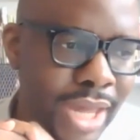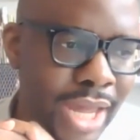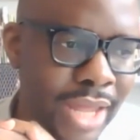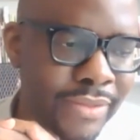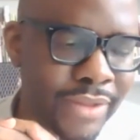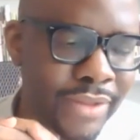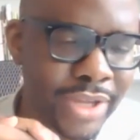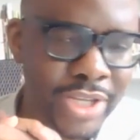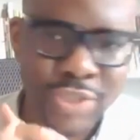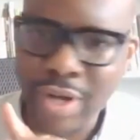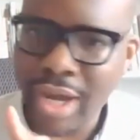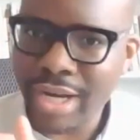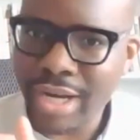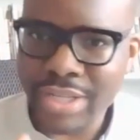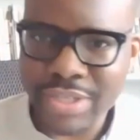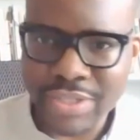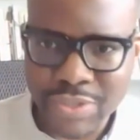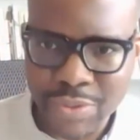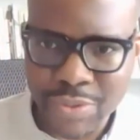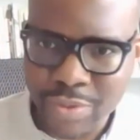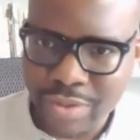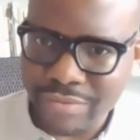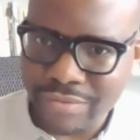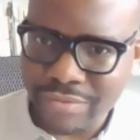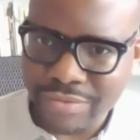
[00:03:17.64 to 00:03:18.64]
and they try to
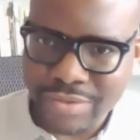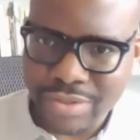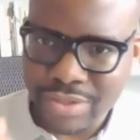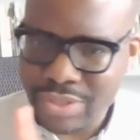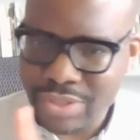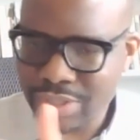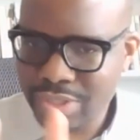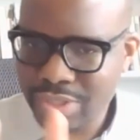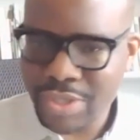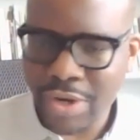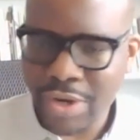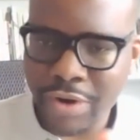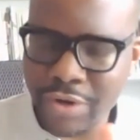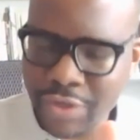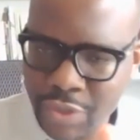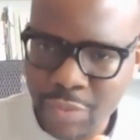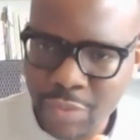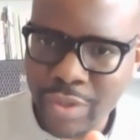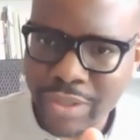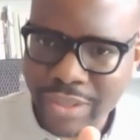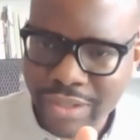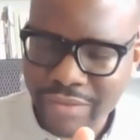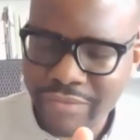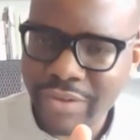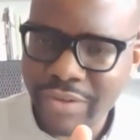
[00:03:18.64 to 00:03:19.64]
sort of start
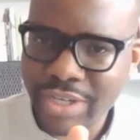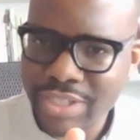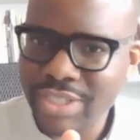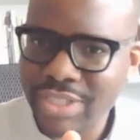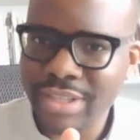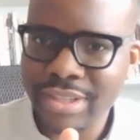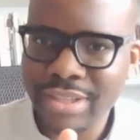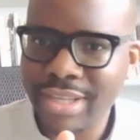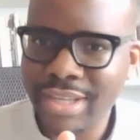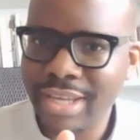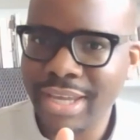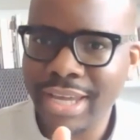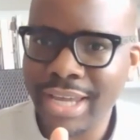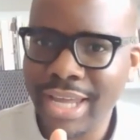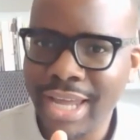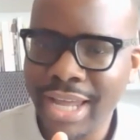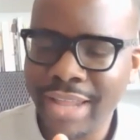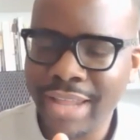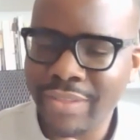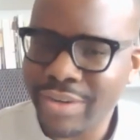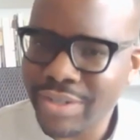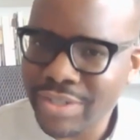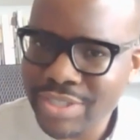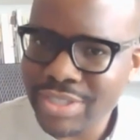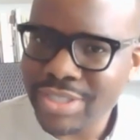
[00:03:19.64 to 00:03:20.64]
doing the fiction thing
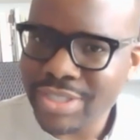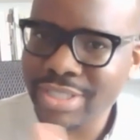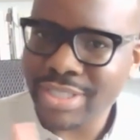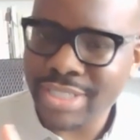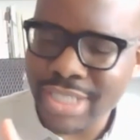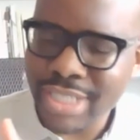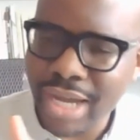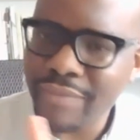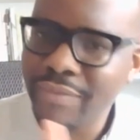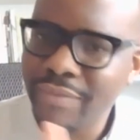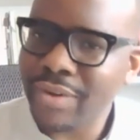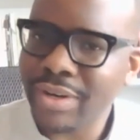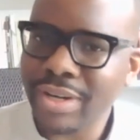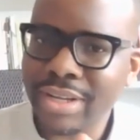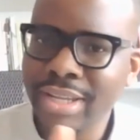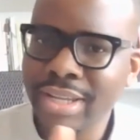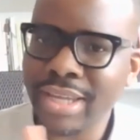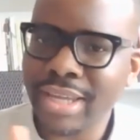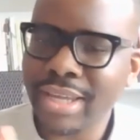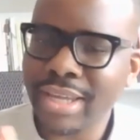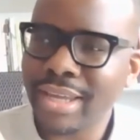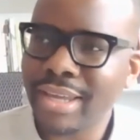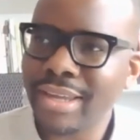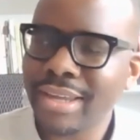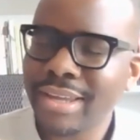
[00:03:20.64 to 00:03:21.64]
and there's
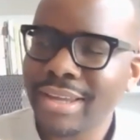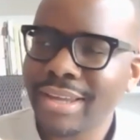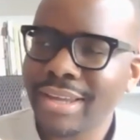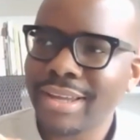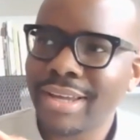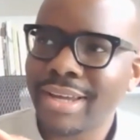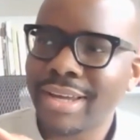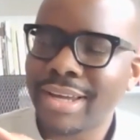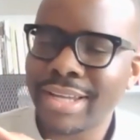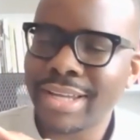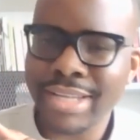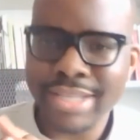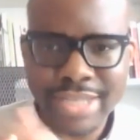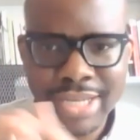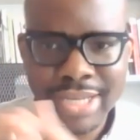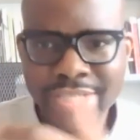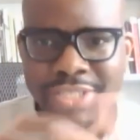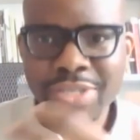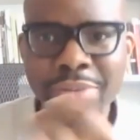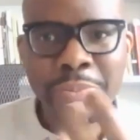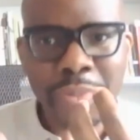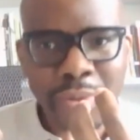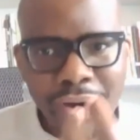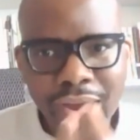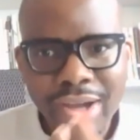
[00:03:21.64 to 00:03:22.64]
definitely
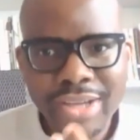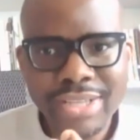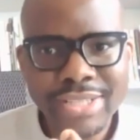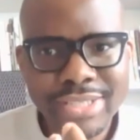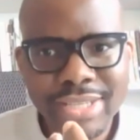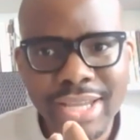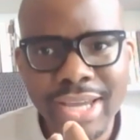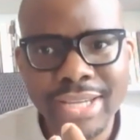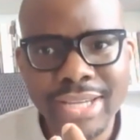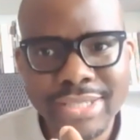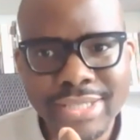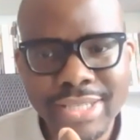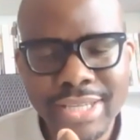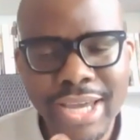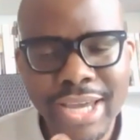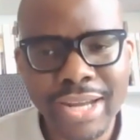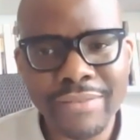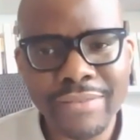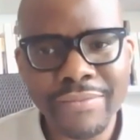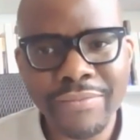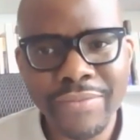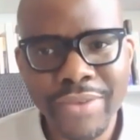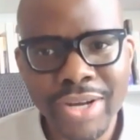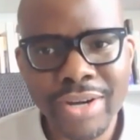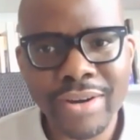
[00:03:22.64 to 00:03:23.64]
it's a process to kind
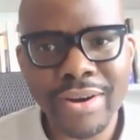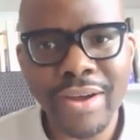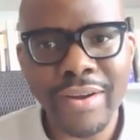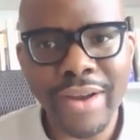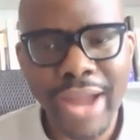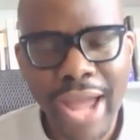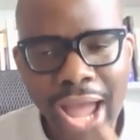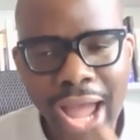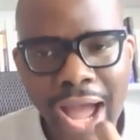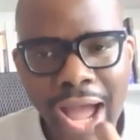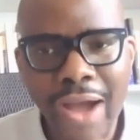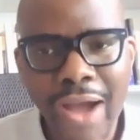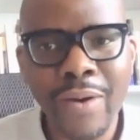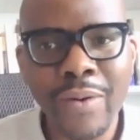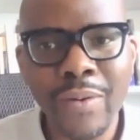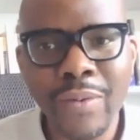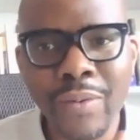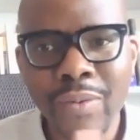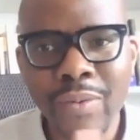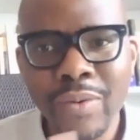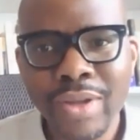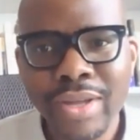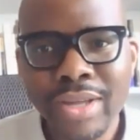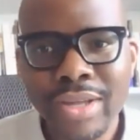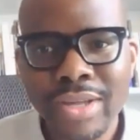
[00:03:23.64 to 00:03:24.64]
of figure out
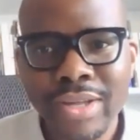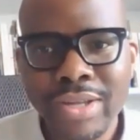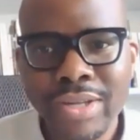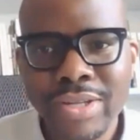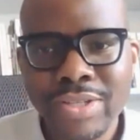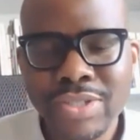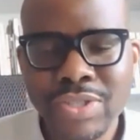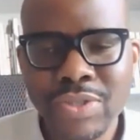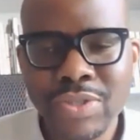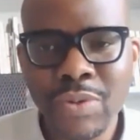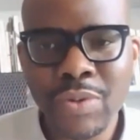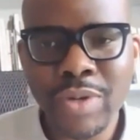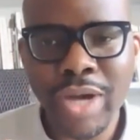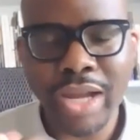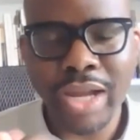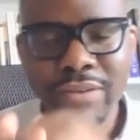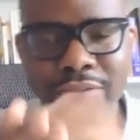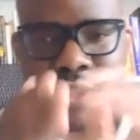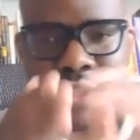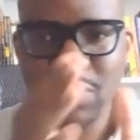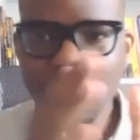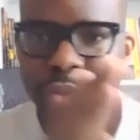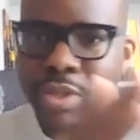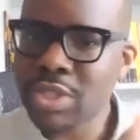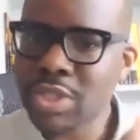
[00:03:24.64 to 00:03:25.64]
how to kind
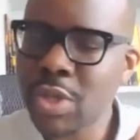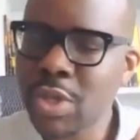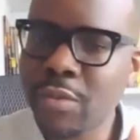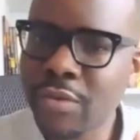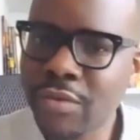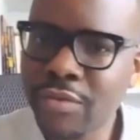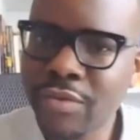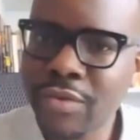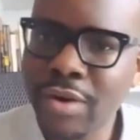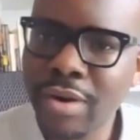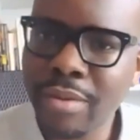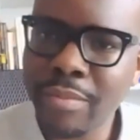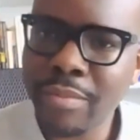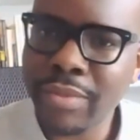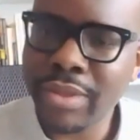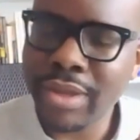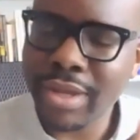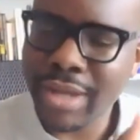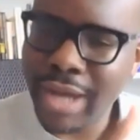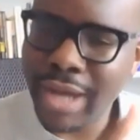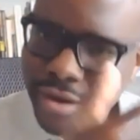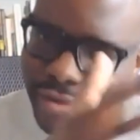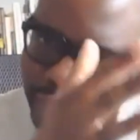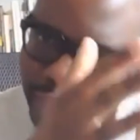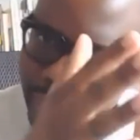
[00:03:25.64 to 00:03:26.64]
of switch over from the
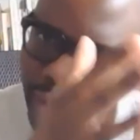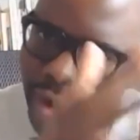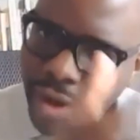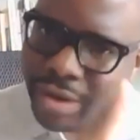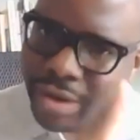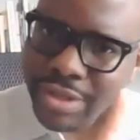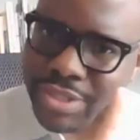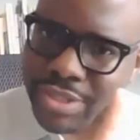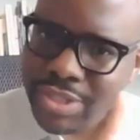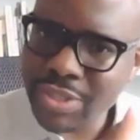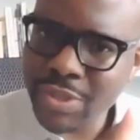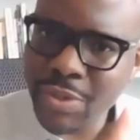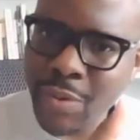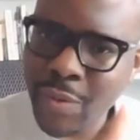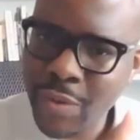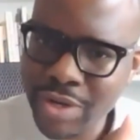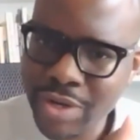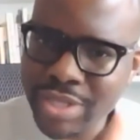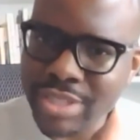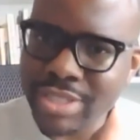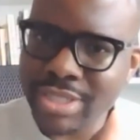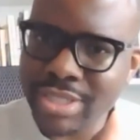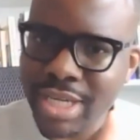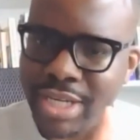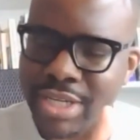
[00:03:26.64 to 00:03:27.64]
kind of policy
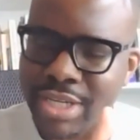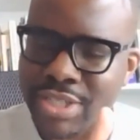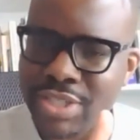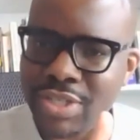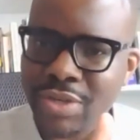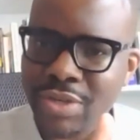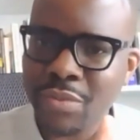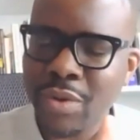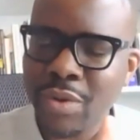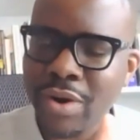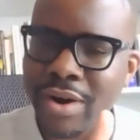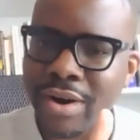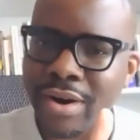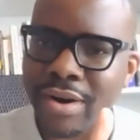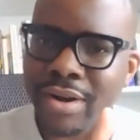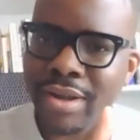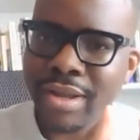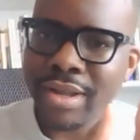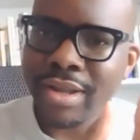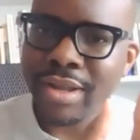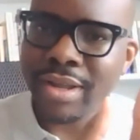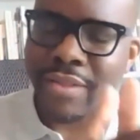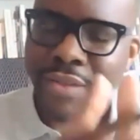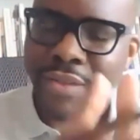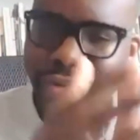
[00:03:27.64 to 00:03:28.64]
orientation where
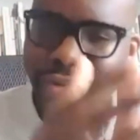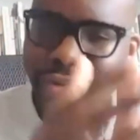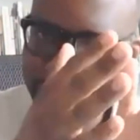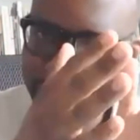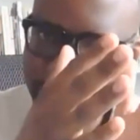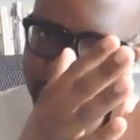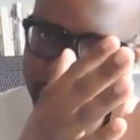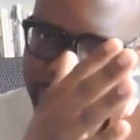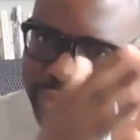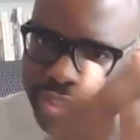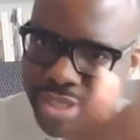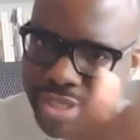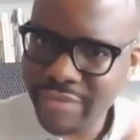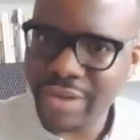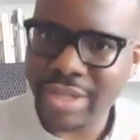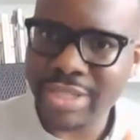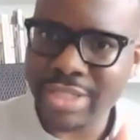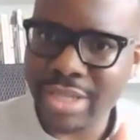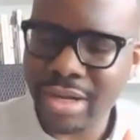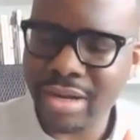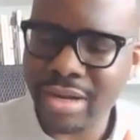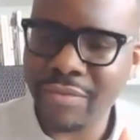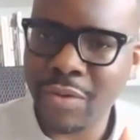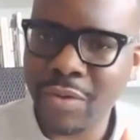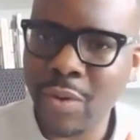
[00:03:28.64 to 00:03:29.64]
there's a specific
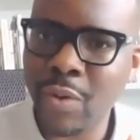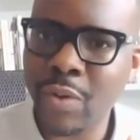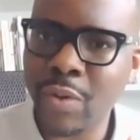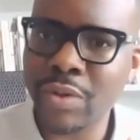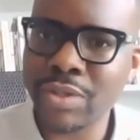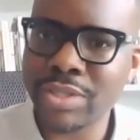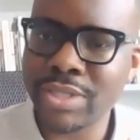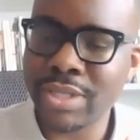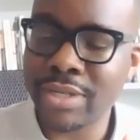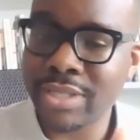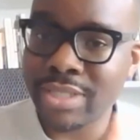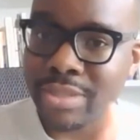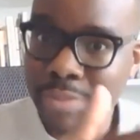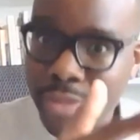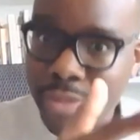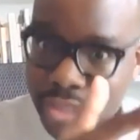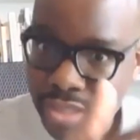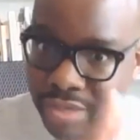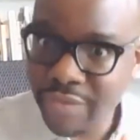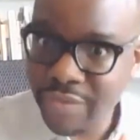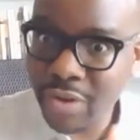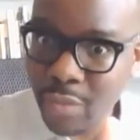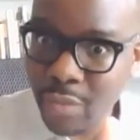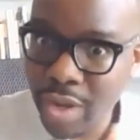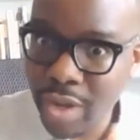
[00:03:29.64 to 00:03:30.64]
set of goals and a
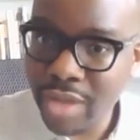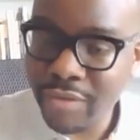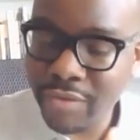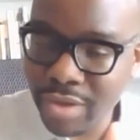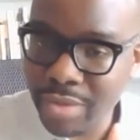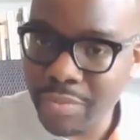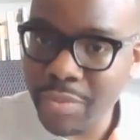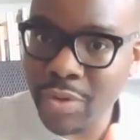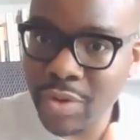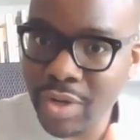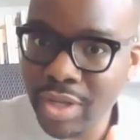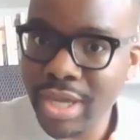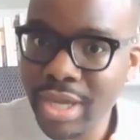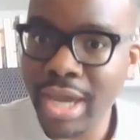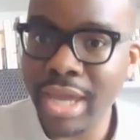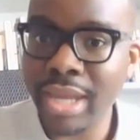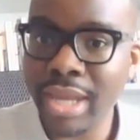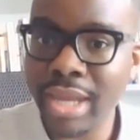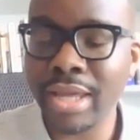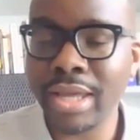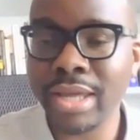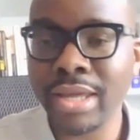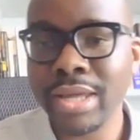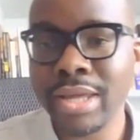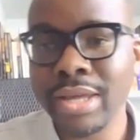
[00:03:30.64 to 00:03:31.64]
specific way of
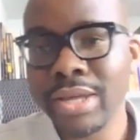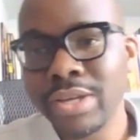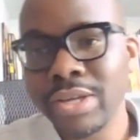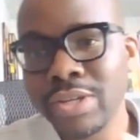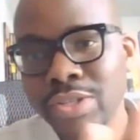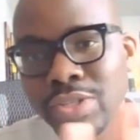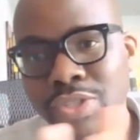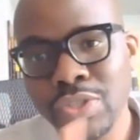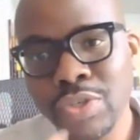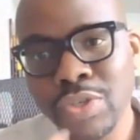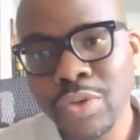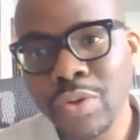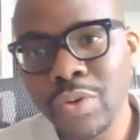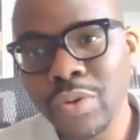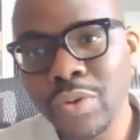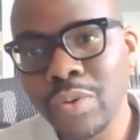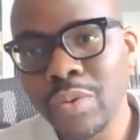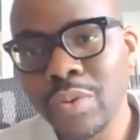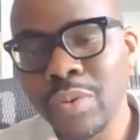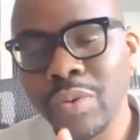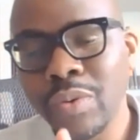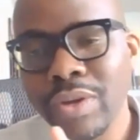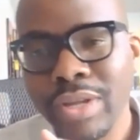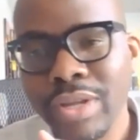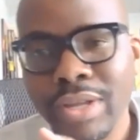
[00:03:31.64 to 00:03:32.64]
communicating
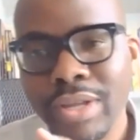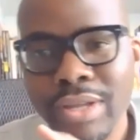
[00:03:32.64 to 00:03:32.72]
to